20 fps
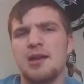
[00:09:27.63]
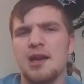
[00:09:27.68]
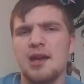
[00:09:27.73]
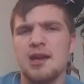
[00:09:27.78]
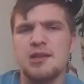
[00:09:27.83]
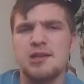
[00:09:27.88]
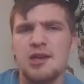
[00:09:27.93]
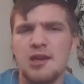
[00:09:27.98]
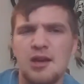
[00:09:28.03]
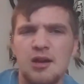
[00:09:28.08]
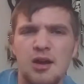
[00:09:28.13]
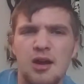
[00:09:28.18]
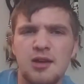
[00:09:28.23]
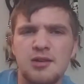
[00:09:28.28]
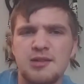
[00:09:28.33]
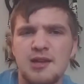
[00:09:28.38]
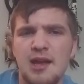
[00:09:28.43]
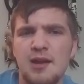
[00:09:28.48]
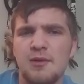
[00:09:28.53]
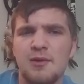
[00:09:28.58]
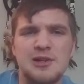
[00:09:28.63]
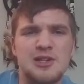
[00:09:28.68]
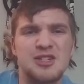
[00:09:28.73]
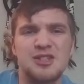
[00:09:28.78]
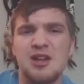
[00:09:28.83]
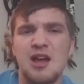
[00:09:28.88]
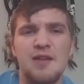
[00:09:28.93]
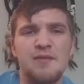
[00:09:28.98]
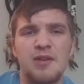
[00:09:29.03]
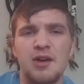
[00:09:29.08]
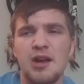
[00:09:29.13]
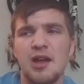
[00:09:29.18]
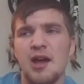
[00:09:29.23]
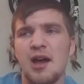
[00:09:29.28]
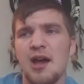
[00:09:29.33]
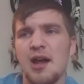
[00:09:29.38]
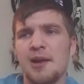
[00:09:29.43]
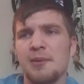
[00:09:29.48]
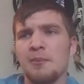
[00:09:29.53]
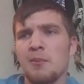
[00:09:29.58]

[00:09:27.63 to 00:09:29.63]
nicotine content, which is not very high.